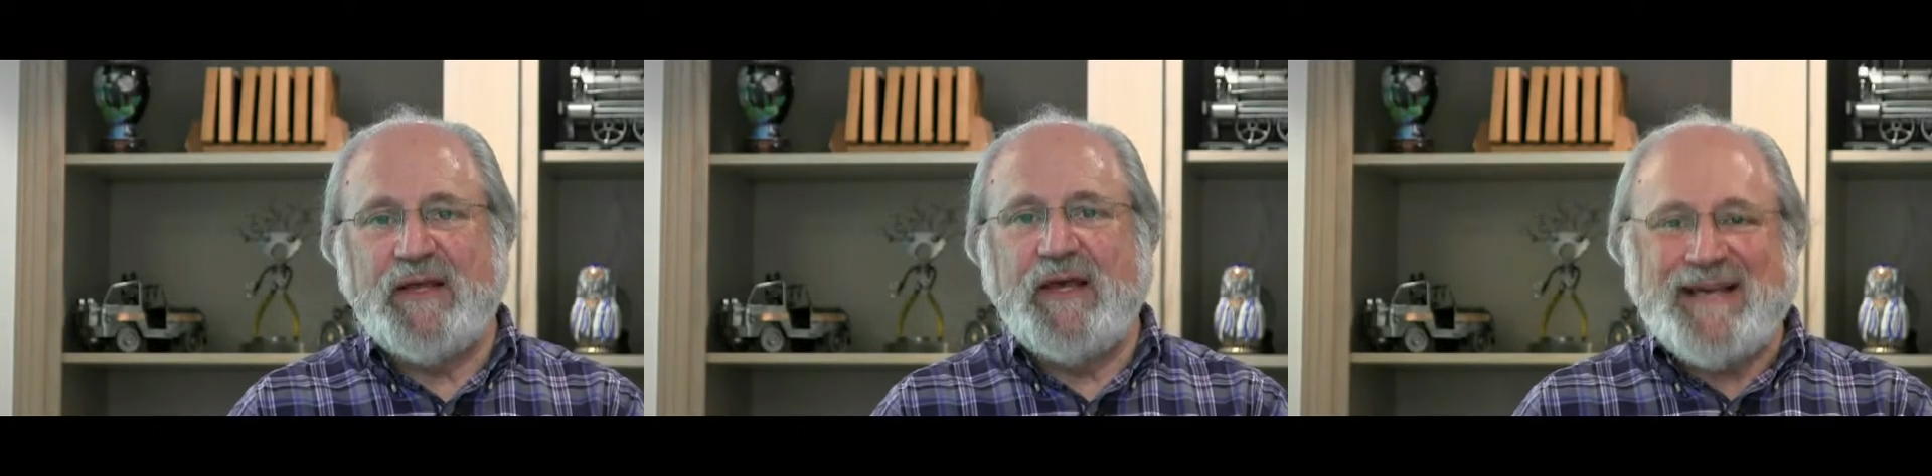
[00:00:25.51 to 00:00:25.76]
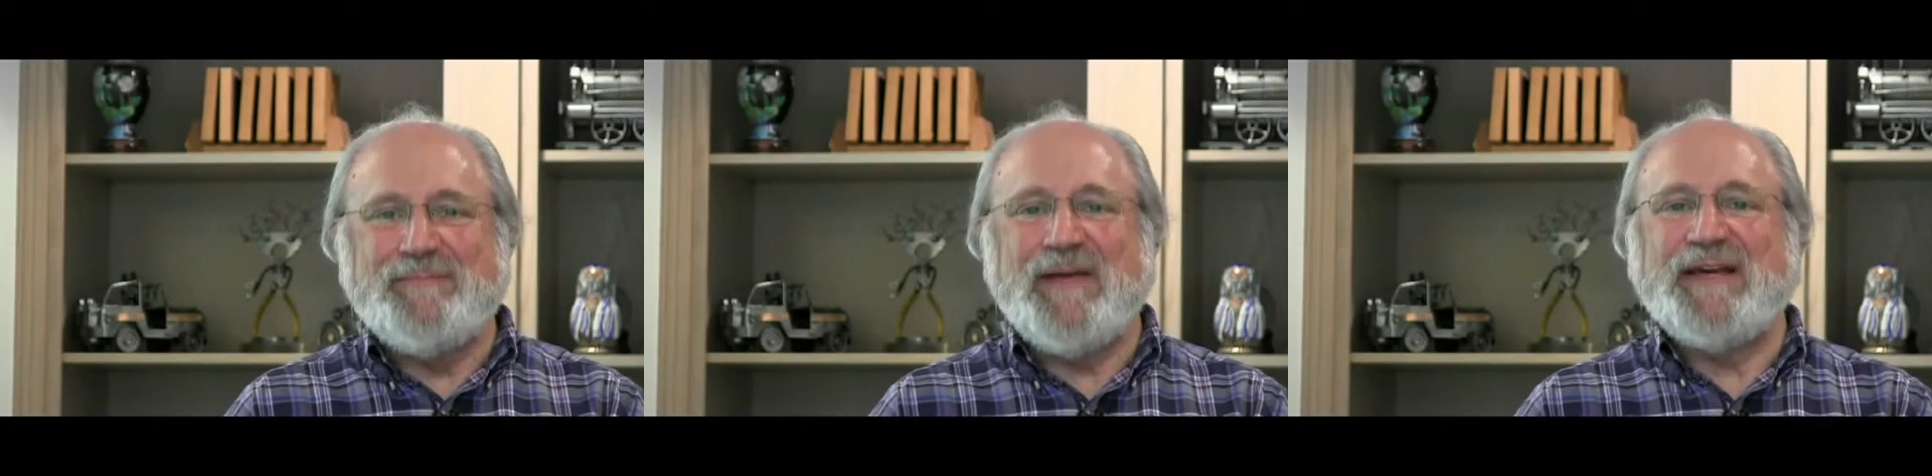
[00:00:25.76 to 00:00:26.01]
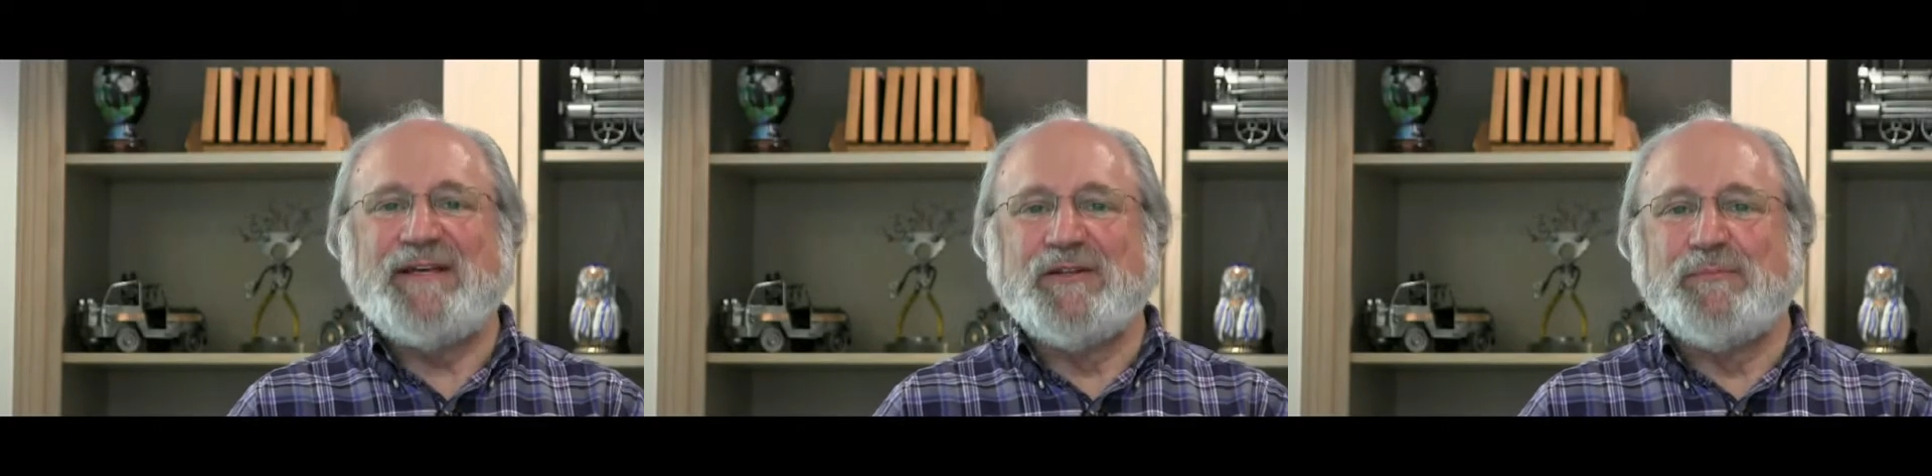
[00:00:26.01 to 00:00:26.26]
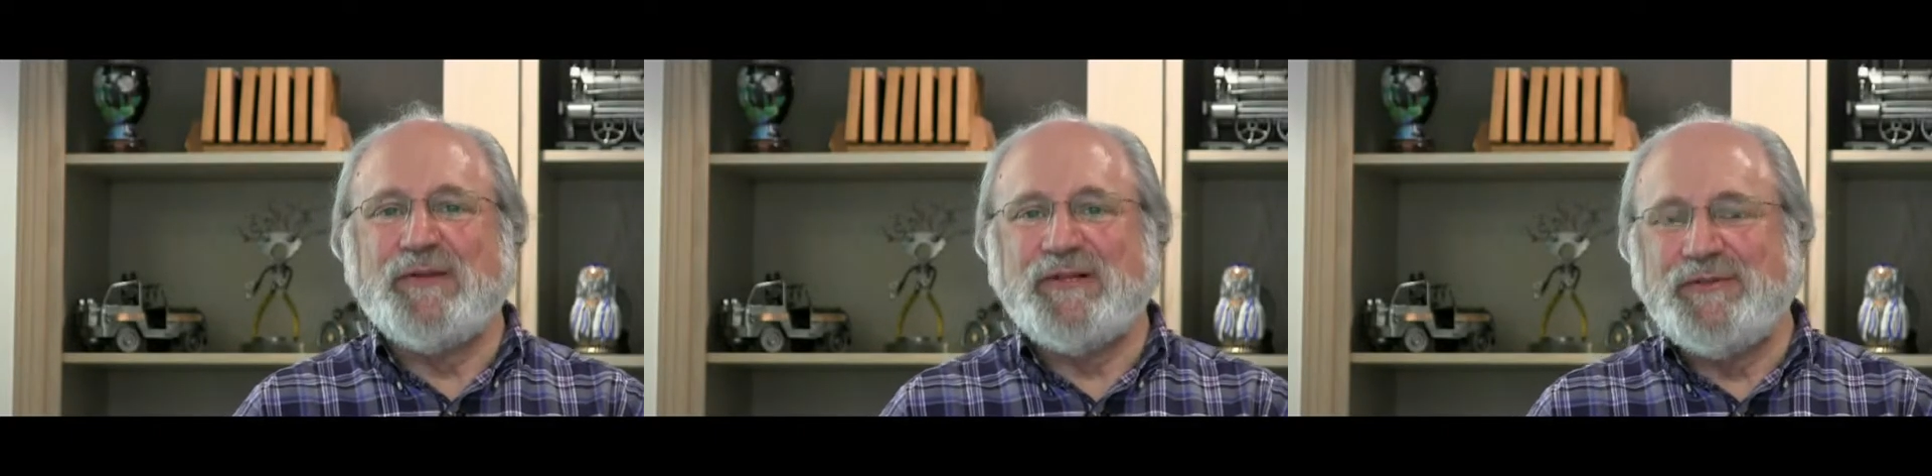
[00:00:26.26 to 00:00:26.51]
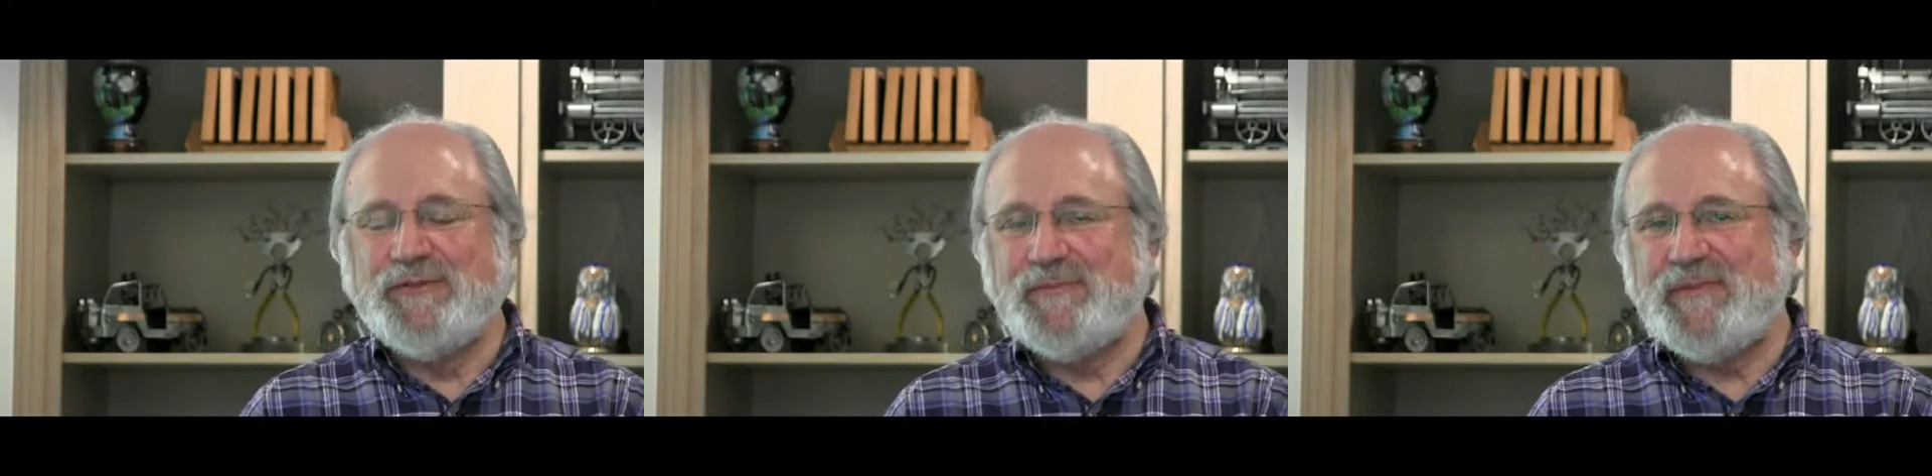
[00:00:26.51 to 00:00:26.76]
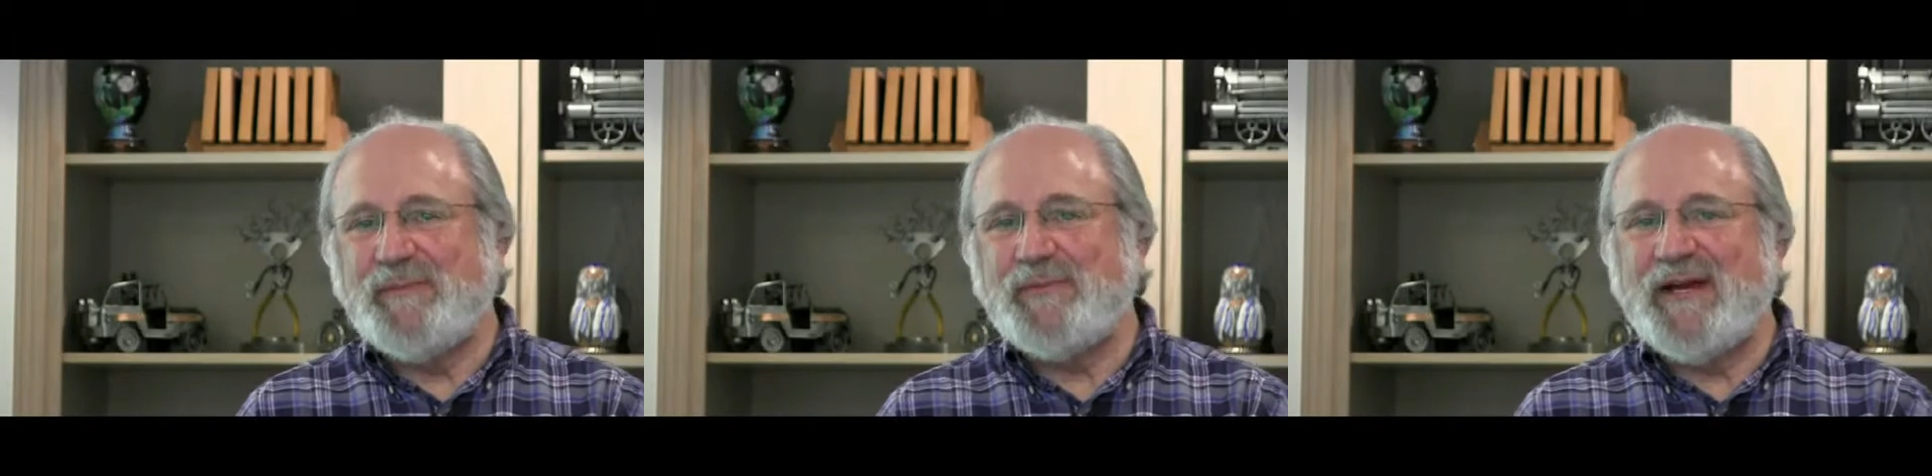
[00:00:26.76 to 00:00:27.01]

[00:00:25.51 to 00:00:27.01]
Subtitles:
I'm Michael Bloom, the